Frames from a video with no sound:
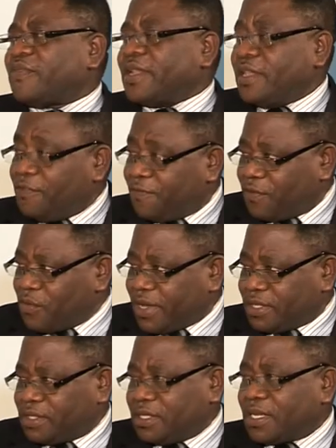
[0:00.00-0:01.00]
an
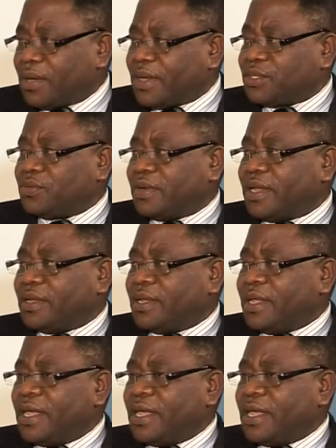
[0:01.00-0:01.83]
influence in our children.